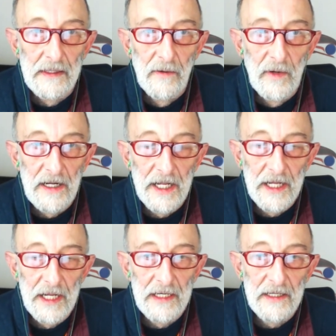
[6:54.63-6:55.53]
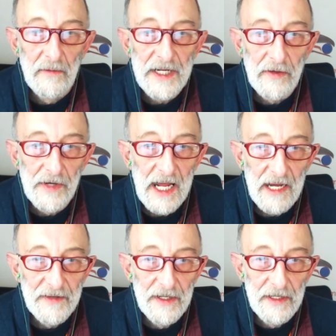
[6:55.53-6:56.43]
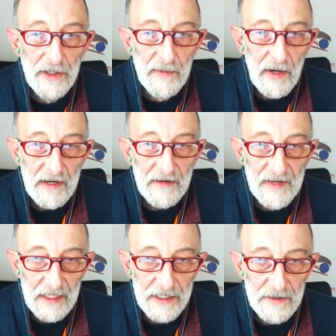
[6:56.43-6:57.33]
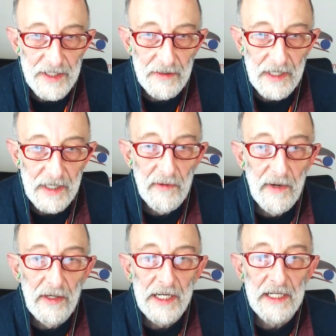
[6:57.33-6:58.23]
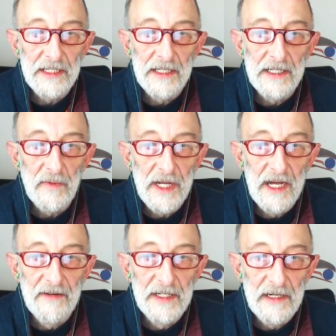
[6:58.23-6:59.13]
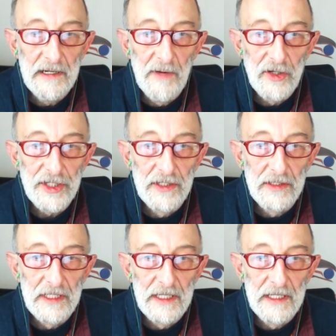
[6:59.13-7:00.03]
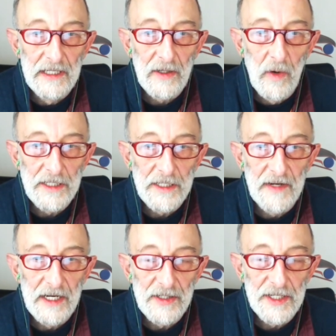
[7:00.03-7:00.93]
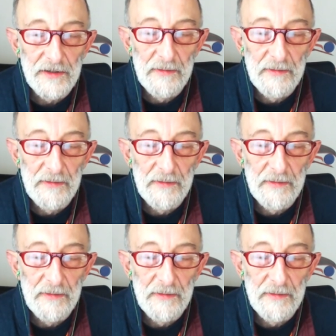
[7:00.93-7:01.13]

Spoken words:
Well, we don't have numeric values, okay? We rarely get those. We have emotional quantifiers that are